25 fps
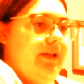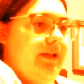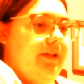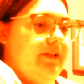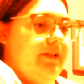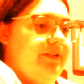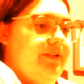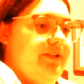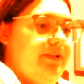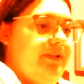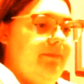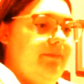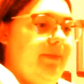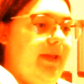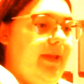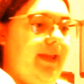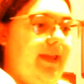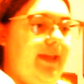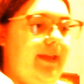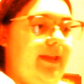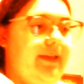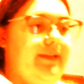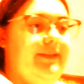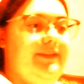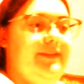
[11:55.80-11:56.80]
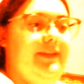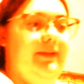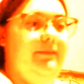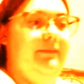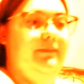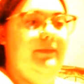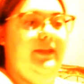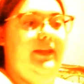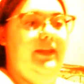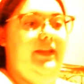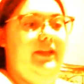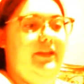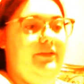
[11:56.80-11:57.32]
to make
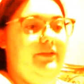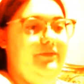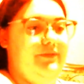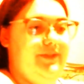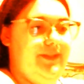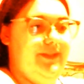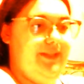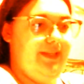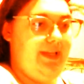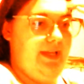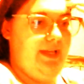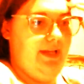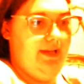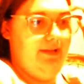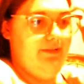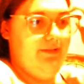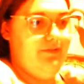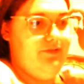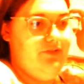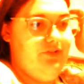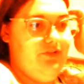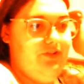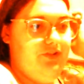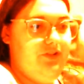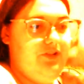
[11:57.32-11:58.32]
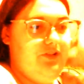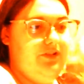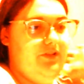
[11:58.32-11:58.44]
something you sketched,